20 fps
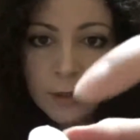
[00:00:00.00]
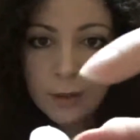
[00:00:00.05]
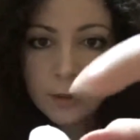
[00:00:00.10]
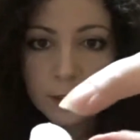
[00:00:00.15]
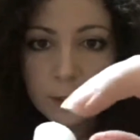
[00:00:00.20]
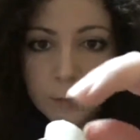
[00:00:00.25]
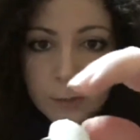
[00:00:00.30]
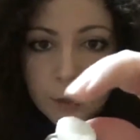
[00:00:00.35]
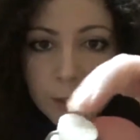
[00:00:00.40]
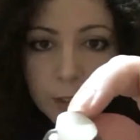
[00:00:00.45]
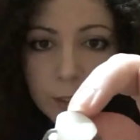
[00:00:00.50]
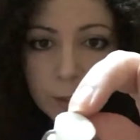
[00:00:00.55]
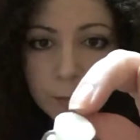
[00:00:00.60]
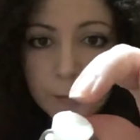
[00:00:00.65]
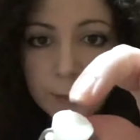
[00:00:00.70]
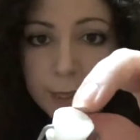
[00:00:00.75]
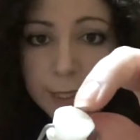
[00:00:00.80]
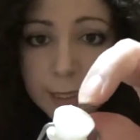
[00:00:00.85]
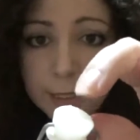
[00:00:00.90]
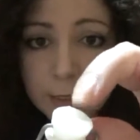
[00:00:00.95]
This part is
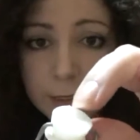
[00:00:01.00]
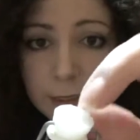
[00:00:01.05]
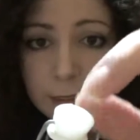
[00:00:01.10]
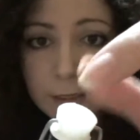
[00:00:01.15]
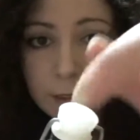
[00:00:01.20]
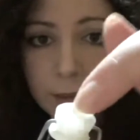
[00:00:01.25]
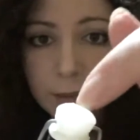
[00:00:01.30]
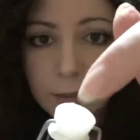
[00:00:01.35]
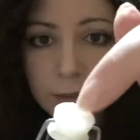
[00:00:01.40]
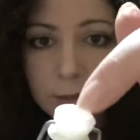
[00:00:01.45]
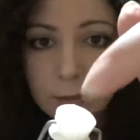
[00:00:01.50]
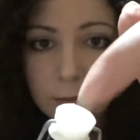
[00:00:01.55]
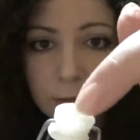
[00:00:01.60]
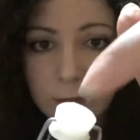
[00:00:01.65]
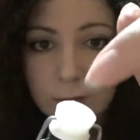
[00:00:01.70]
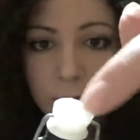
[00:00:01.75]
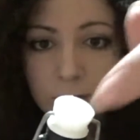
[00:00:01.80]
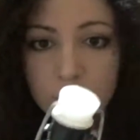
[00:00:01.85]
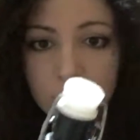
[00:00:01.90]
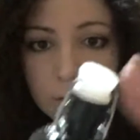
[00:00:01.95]
plastic,
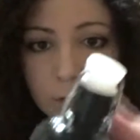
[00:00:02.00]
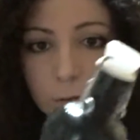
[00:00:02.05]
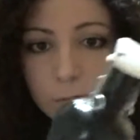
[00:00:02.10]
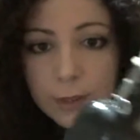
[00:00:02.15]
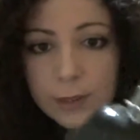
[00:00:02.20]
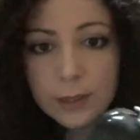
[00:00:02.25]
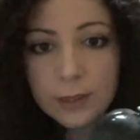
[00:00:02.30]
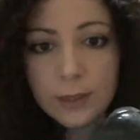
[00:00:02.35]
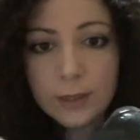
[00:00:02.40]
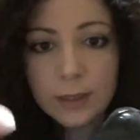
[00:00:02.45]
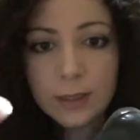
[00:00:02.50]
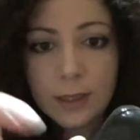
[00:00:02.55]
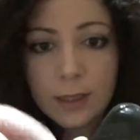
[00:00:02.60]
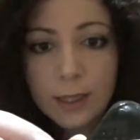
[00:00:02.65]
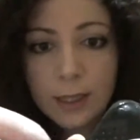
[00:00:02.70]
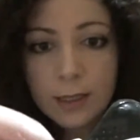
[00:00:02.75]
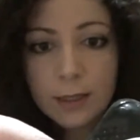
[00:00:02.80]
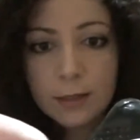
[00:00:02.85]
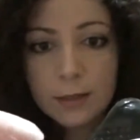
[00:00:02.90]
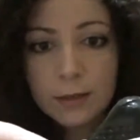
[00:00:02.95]
the rest is
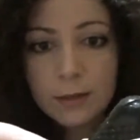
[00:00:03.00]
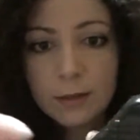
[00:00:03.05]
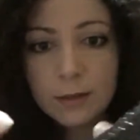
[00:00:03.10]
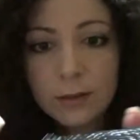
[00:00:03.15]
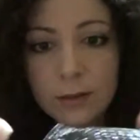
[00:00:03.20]
glass.